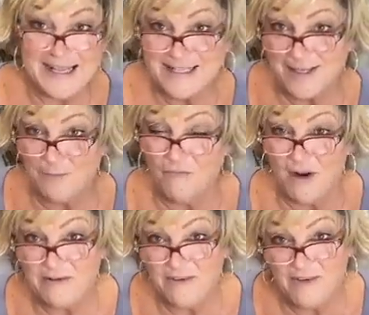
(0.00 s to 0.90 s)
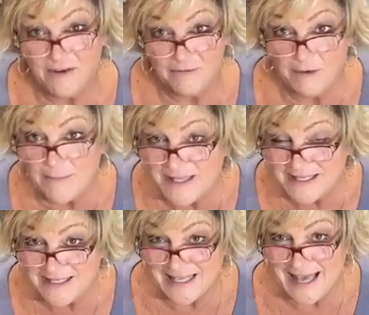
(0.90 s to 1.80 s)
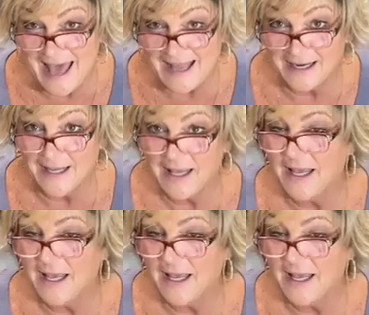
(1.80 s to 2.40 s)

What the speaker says: Add some red velvet ribbons to that.